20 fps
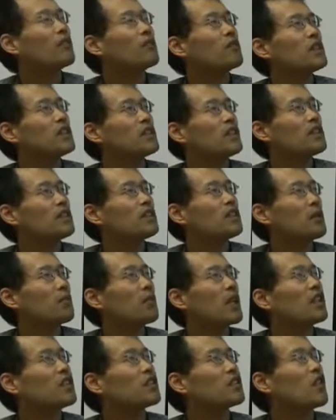which
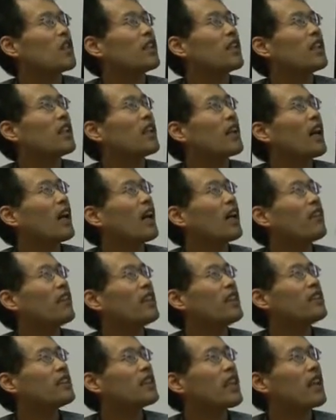depends on the
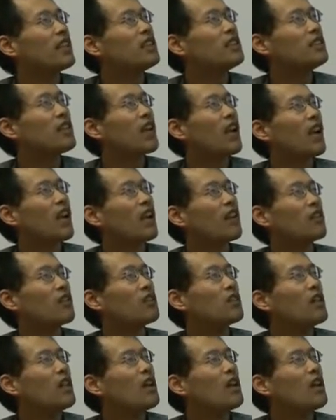distance and